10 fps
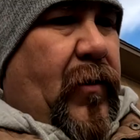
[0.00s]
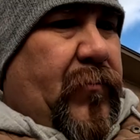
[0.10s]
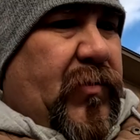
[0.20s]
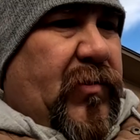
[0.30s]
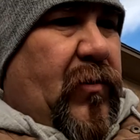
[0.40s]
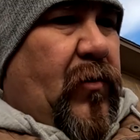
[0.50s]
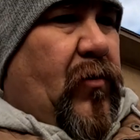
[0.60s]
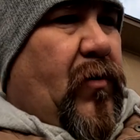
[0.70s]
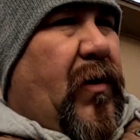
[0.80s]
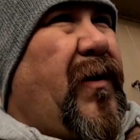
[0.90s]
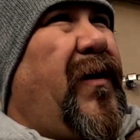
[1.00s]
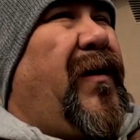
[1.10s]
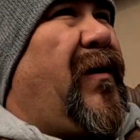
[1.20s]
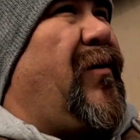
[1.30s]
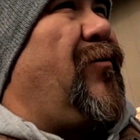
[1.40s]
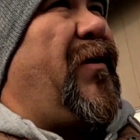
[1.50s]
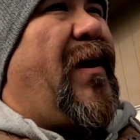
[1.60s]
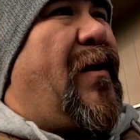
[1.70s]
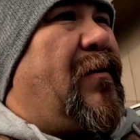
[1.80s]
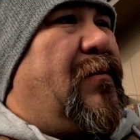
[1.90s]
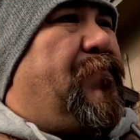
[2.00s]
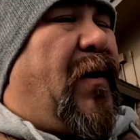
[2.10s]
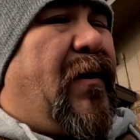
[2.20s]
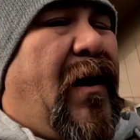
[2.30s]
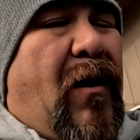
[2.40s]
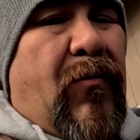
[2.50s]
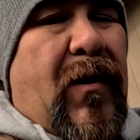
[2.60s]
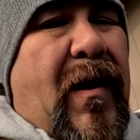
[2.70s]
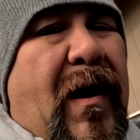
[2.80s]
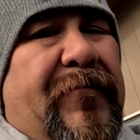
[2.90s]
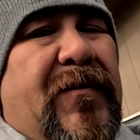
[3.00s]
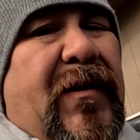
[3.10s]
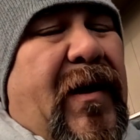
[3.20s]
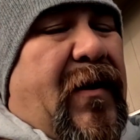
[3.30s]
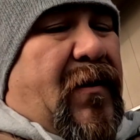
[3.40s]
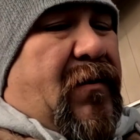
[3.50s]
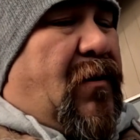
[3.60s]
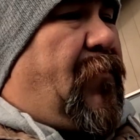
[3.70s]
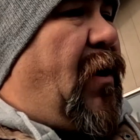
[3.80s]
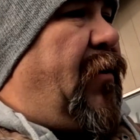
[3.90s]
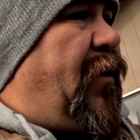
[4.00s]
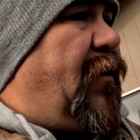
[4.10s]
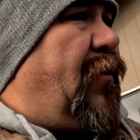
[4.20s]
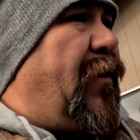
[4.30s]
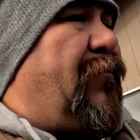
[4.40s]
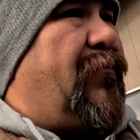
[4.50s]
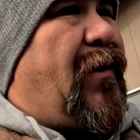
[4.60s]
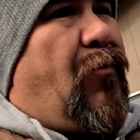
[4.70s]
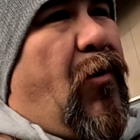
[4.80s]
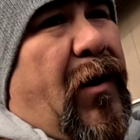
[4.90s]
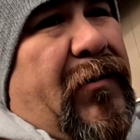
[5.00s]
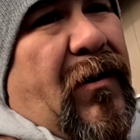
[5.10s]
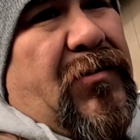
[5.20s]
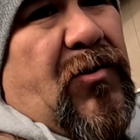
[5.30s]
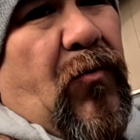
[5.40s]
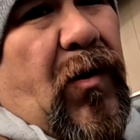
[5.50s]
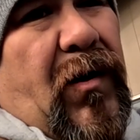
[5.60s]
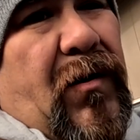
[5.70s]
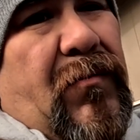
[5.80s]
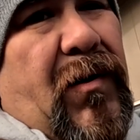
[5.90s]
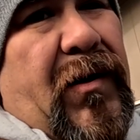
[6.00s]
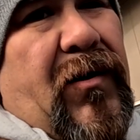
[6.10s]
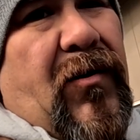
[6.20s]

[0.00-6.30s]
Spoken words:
So I only had about an hour and a half today to come out here, and I walked out to go work on the Monte